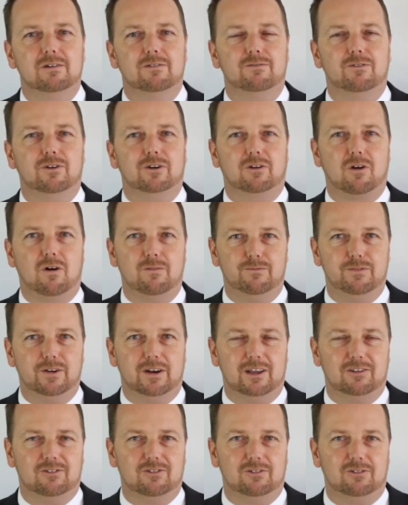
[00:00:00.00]
for a
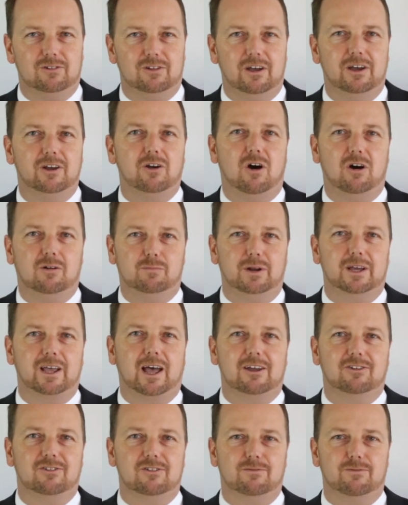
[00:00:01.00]
confidential and
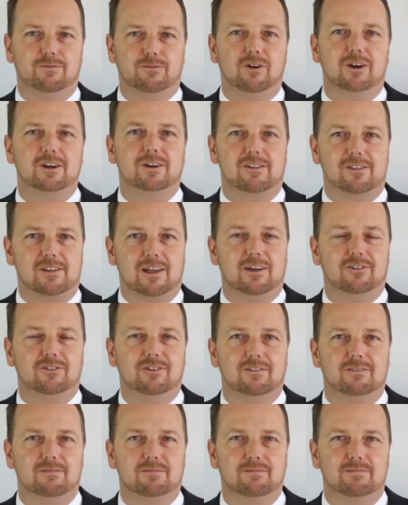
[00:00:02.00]
obligation-free
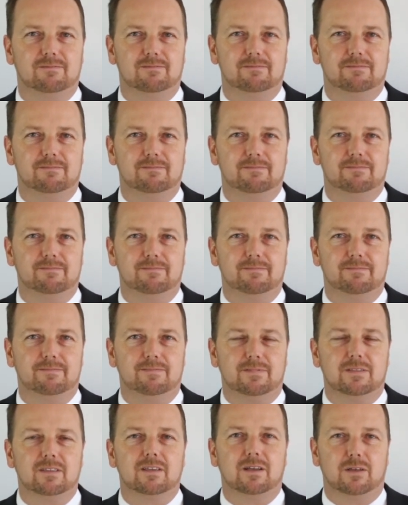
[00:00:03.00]
discussion.
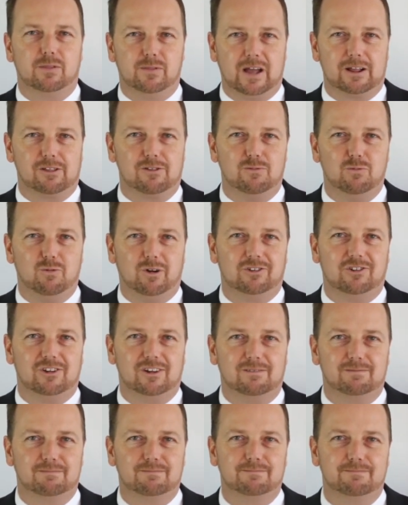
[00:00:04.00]
Thanks for
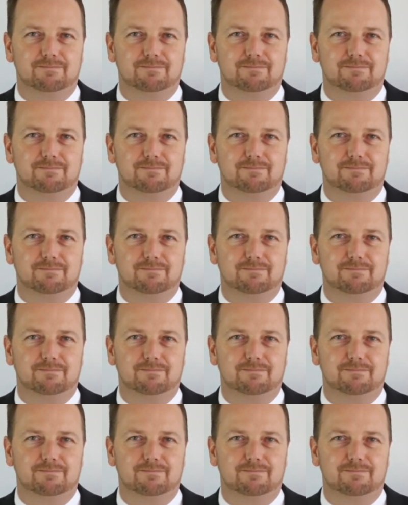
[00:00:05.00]
watching.